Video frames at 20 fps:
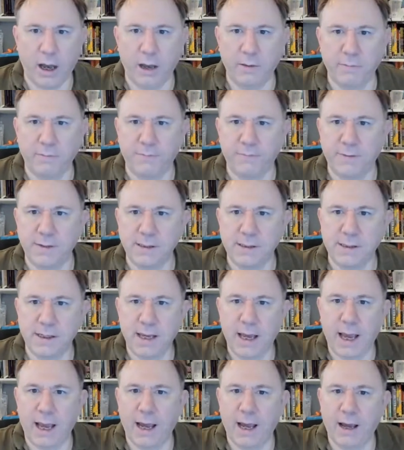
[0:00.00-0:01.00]
I'm
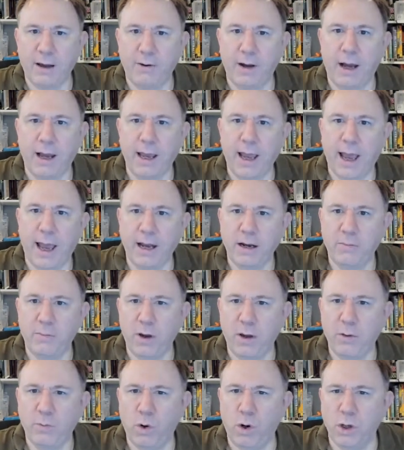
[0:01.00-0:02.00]
fussy how I hand
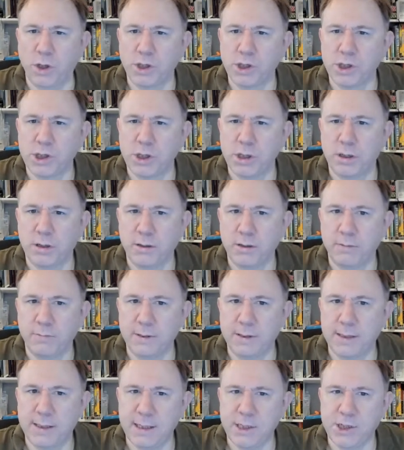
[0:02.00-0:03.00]
my wash.
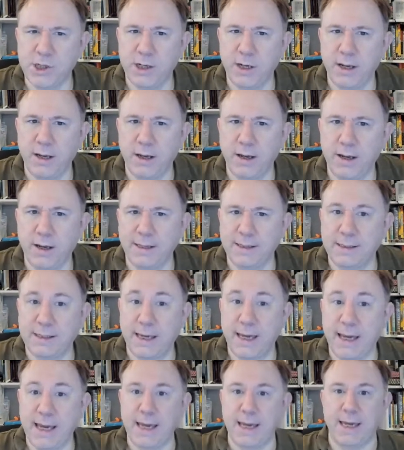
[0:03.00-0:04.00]
Position here is
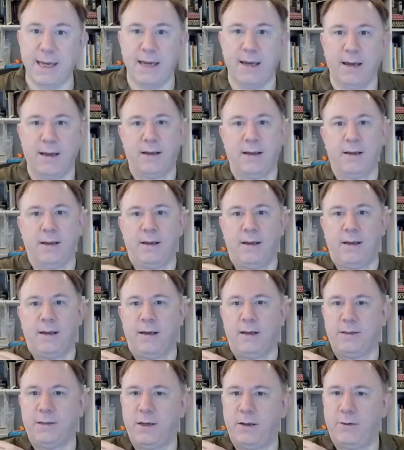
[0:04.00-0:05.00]
key.
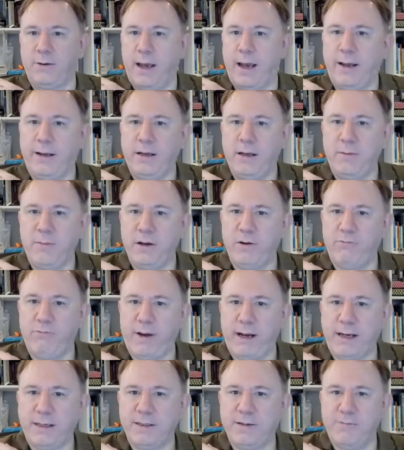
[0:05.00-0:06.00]
Don't hand them in a
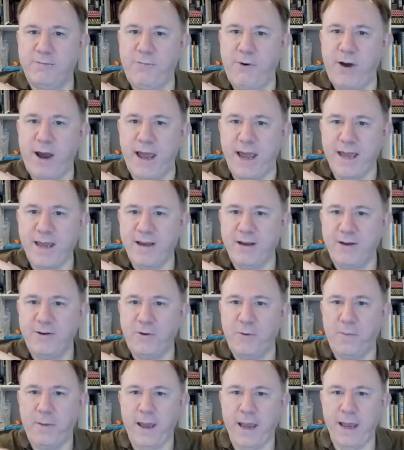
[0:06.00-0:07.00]
random way
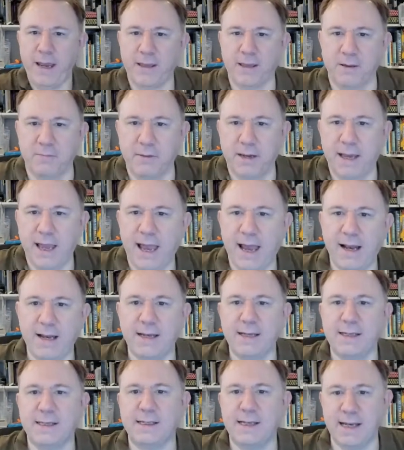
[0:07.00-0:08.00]
or peg them
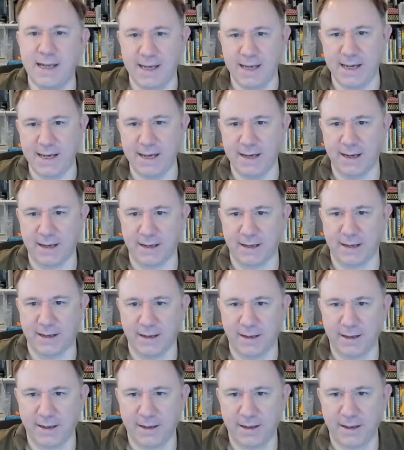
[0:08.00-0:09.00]
carelessly.
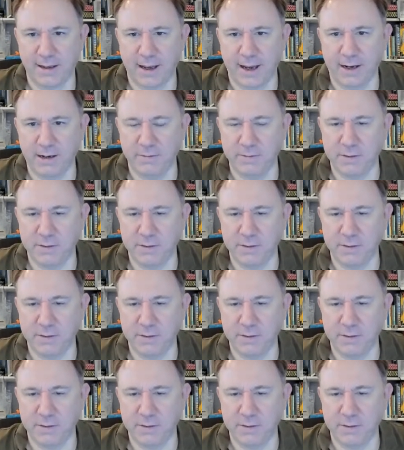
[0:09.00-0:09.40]
And